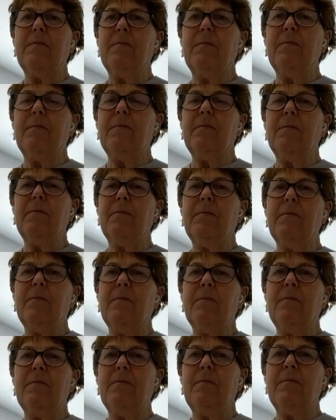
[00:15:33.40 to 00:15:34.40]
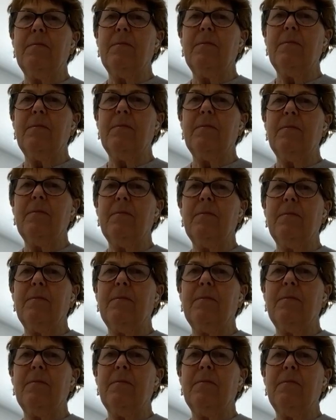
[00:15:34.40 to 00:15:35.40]

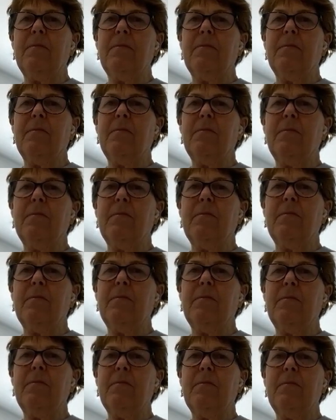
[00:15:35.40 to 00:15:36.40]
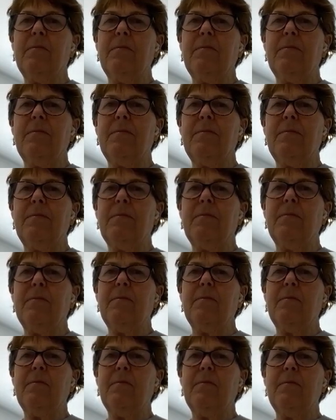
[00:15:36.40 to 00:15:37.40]

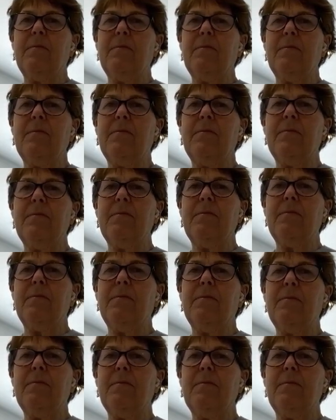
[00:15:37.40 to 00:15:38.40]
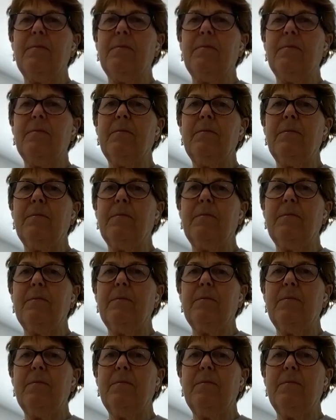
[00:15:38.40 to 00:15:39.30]
[no speech]